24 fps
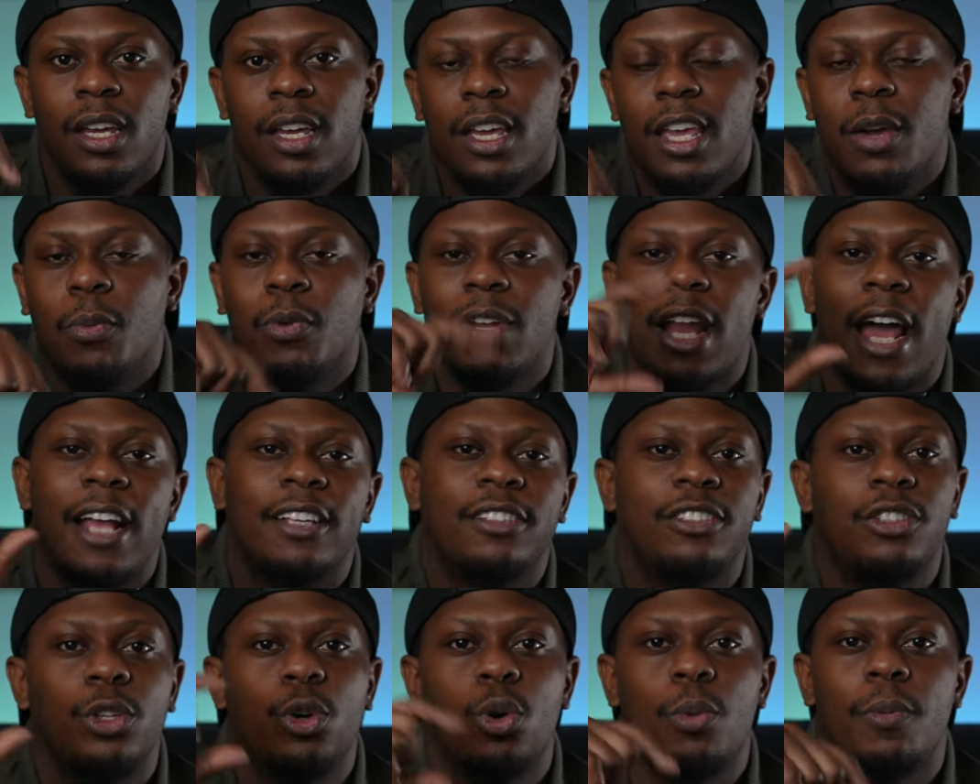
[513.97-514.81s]
when I
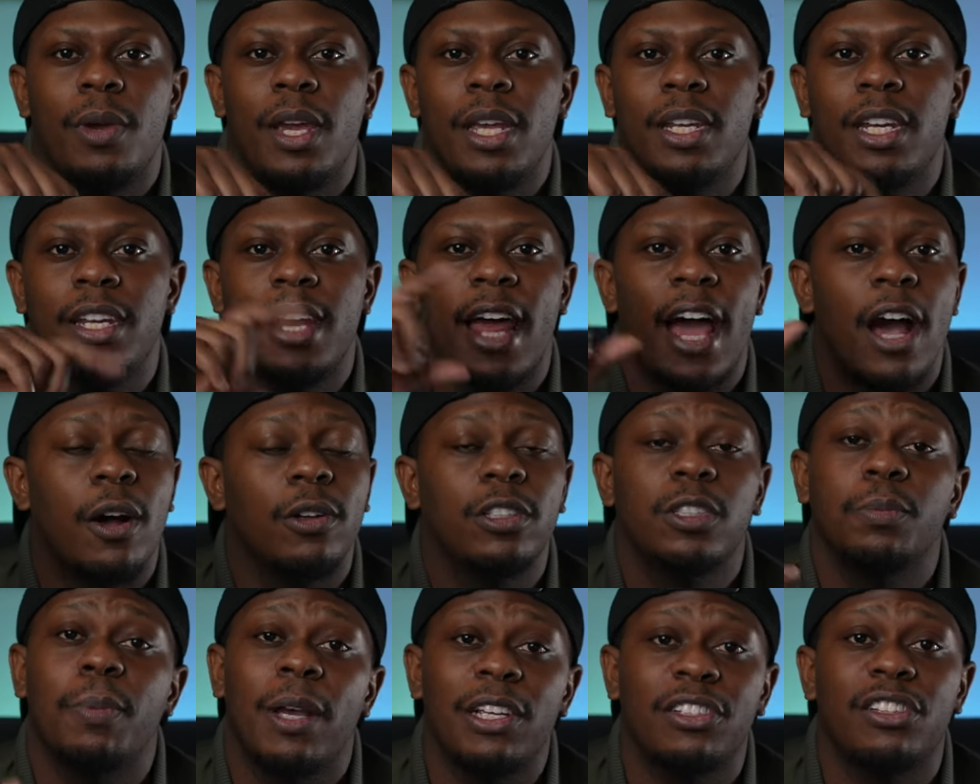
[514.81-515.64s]
zoom in and out,
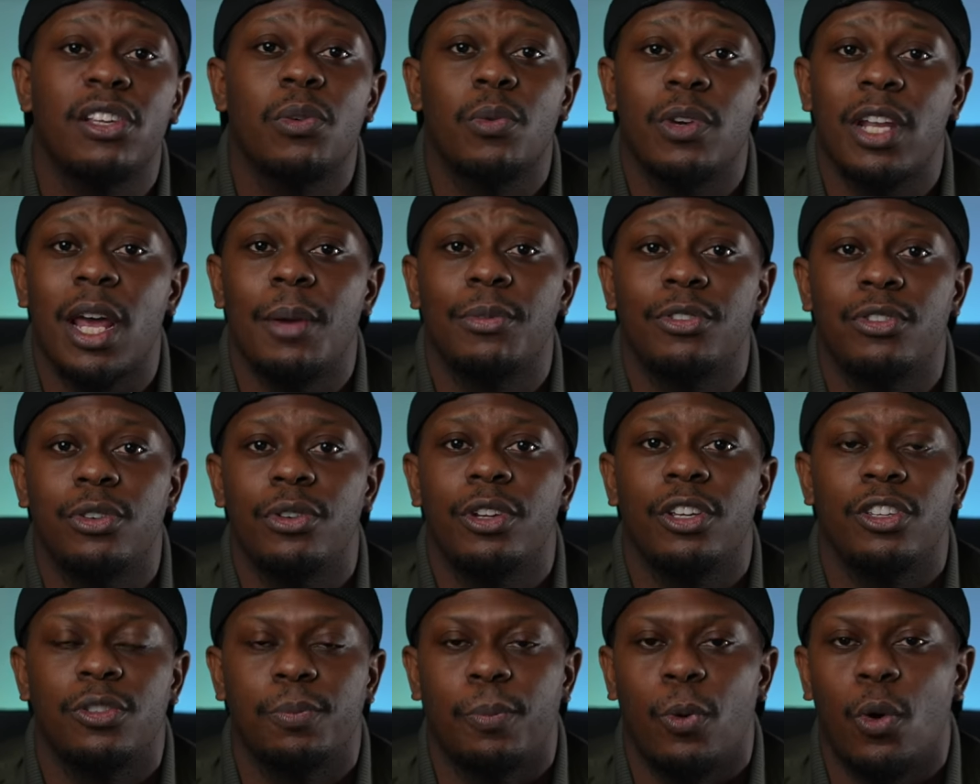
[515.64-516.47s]
especially when I'm
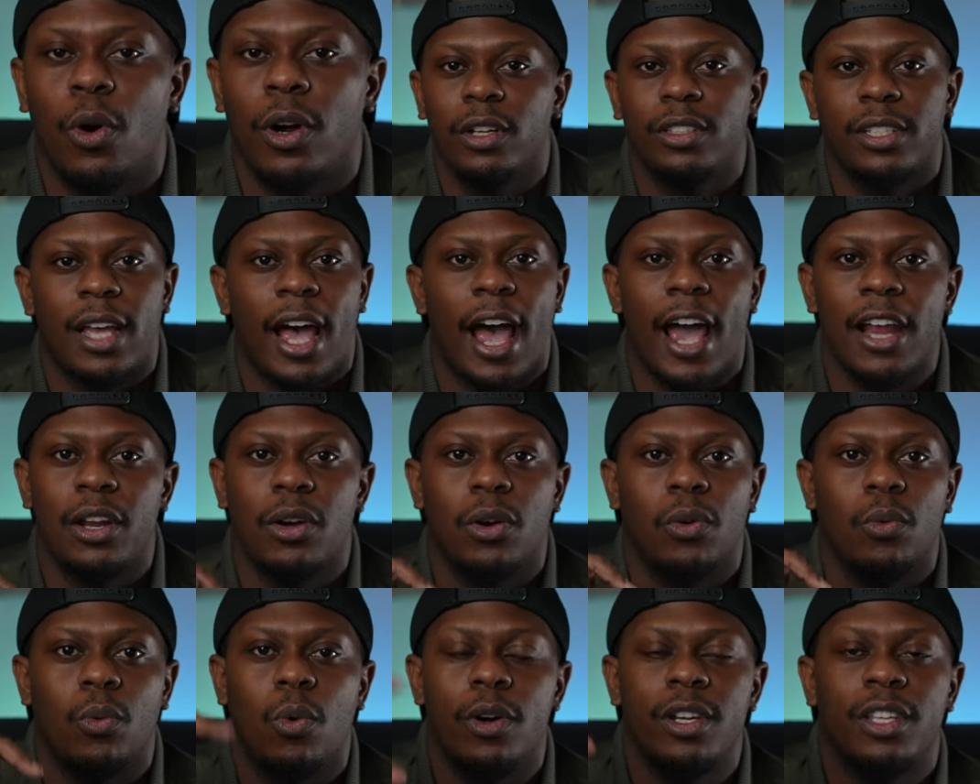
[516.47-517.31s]
shooting sports, I
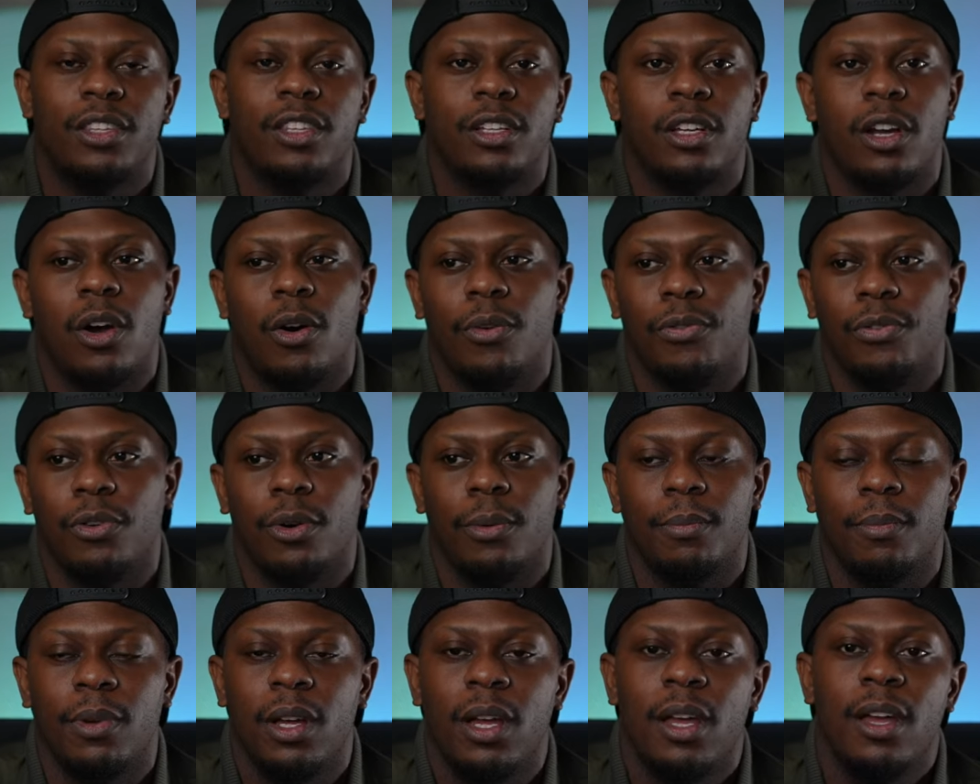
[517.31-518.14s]
don't want it to go
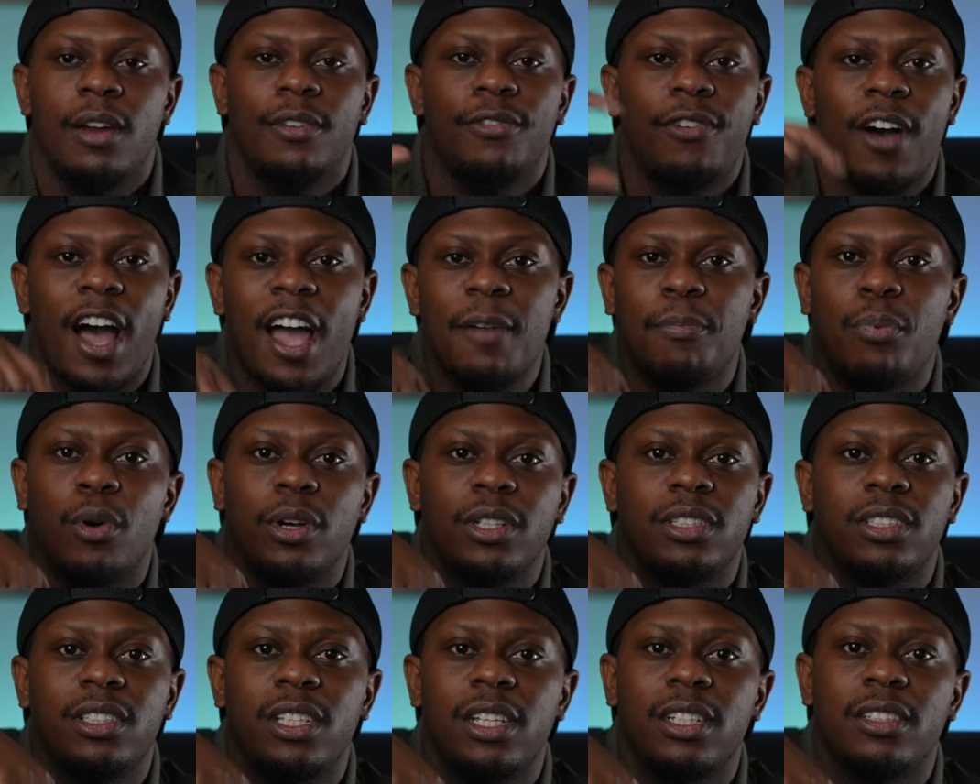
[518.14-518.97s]
from
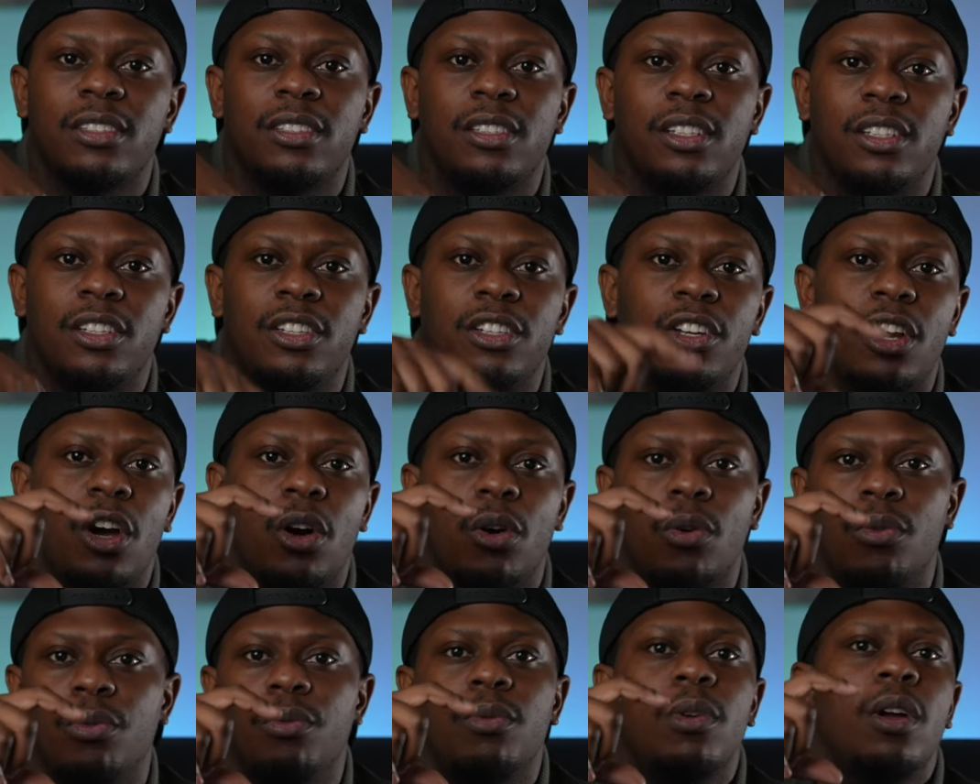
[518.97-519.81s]
5.6 to, you
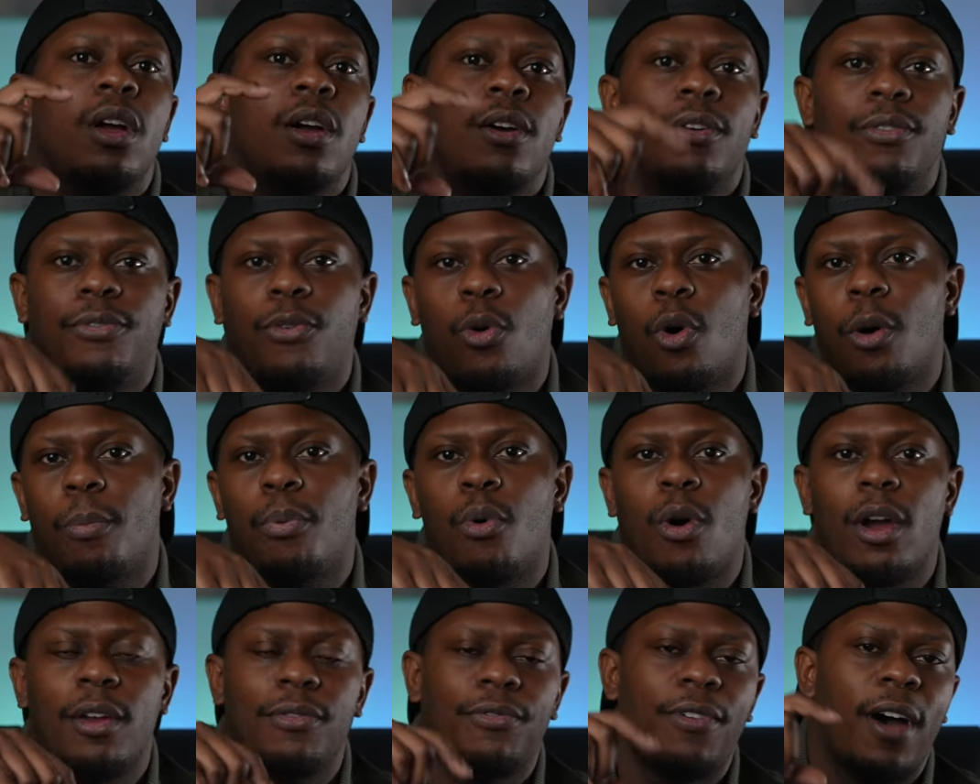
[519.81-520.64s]
know,
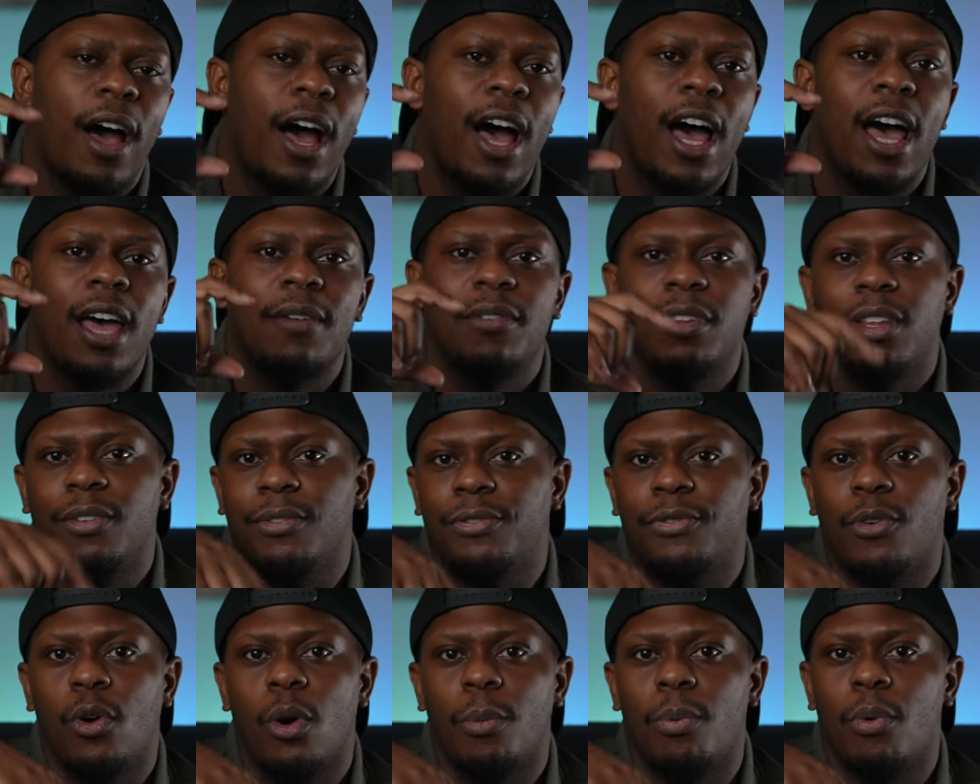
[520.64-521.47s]
4.5 and then
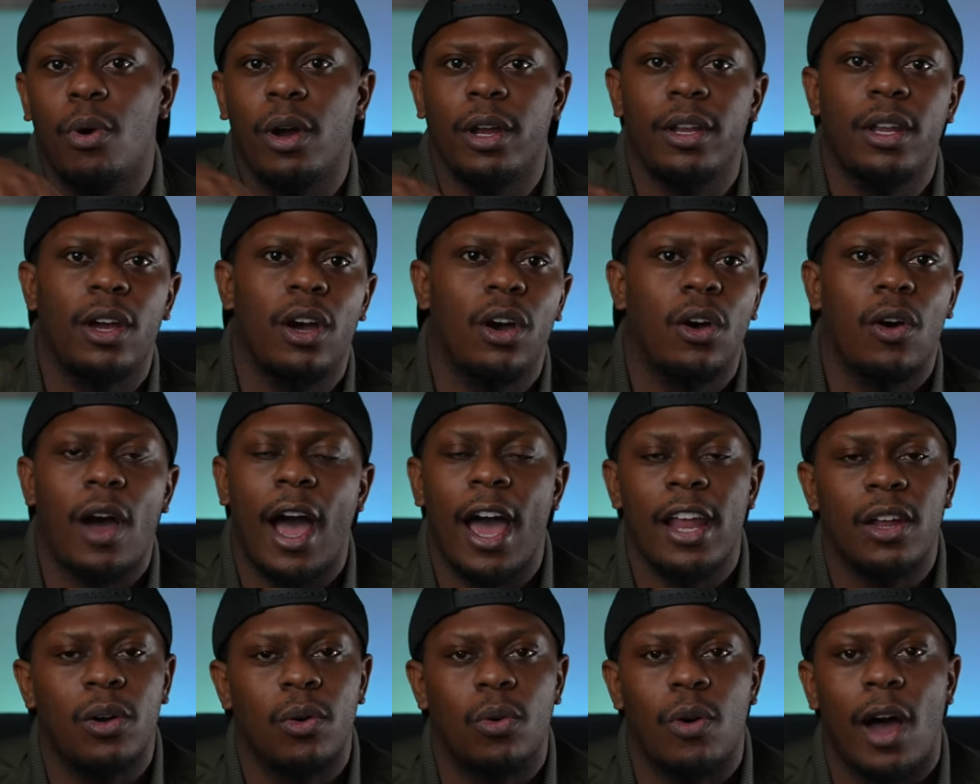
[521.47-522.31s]
4.0.
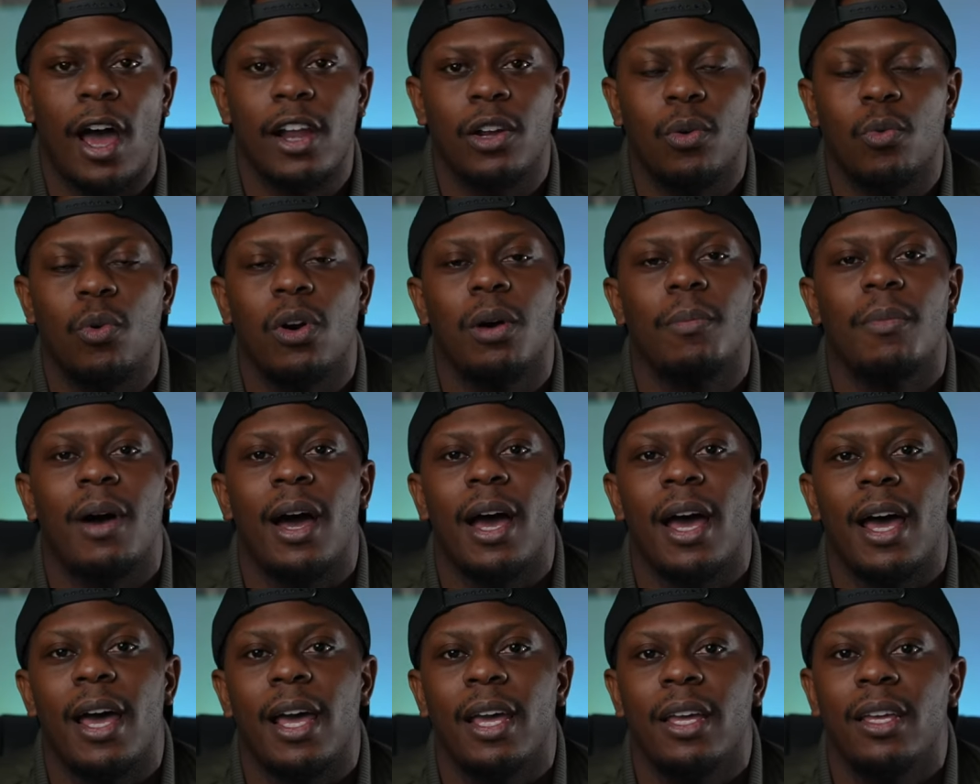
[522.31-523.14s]
I don't want
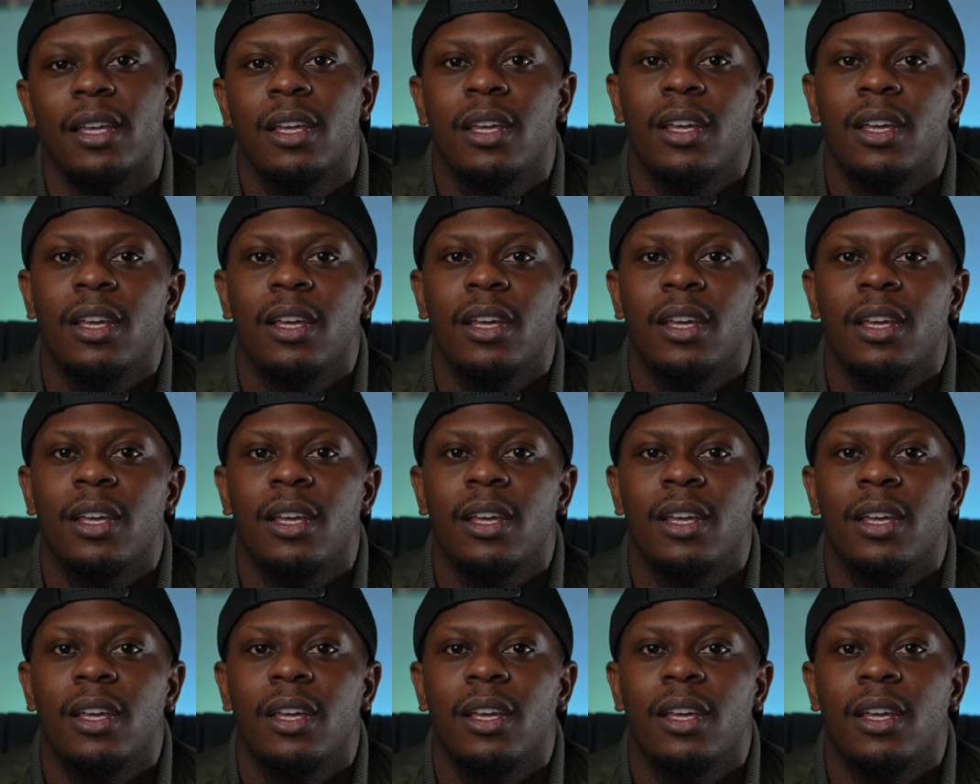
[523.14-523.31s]
my